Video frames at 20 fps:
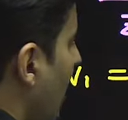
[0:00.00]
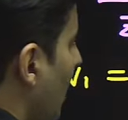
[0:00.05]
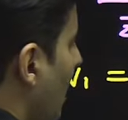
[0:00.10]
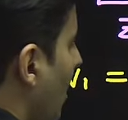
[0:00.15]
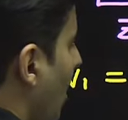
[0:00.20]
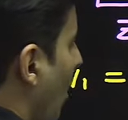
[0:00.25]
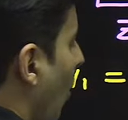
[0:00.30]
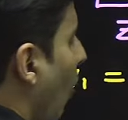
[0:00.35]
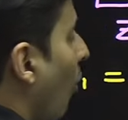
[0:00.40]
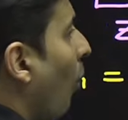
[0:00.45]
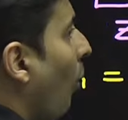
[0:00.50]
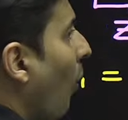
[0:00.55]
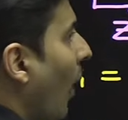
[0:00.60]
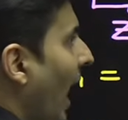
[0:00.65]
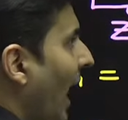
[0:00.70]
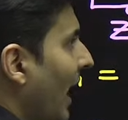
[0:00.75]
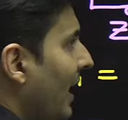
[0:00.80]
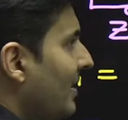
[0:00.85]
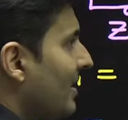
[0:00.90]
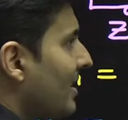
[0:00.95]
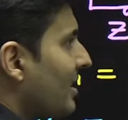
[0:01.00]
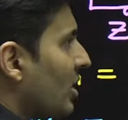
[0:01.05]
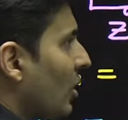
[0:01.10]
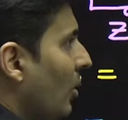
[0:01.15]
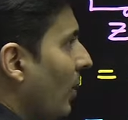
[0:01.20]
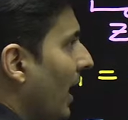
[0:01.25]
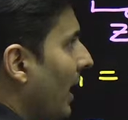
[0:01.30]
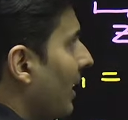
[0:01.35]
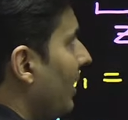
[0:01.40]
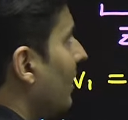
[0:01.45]
y
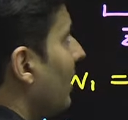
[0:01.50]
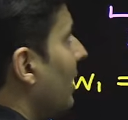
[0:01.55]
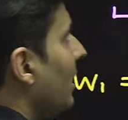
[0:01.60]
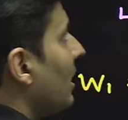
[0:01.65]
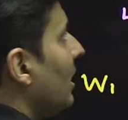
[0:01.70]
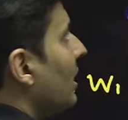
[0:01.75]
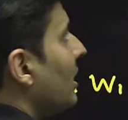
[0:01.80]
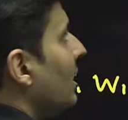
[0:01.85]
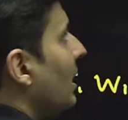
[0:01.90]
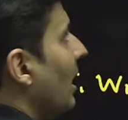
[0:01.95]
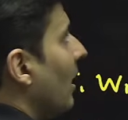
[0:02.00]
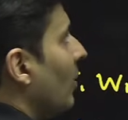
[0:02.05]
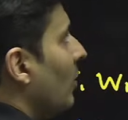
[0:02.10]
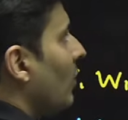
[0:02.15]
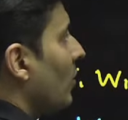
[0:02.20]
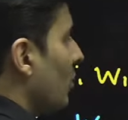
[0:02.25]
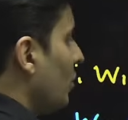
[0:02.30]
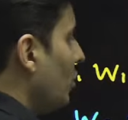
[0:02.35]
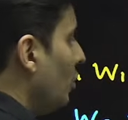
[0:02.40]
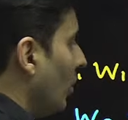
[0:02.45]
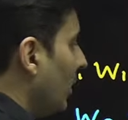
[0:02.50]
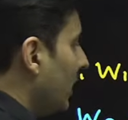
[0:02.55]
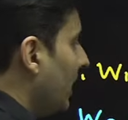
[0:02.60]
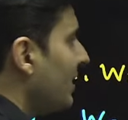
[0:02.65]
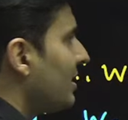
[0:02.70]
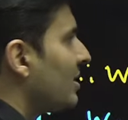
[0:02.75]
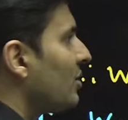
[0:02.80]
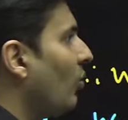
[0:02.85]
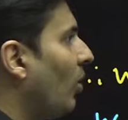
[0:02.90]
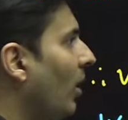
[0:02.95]
square. Now notice
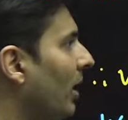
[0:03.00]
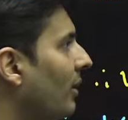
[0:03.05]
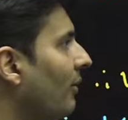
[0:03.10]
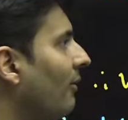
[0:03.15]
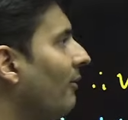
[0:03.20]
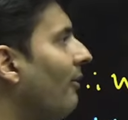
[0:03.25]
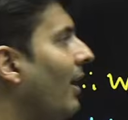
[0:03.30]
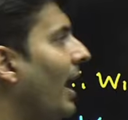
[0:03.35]
what y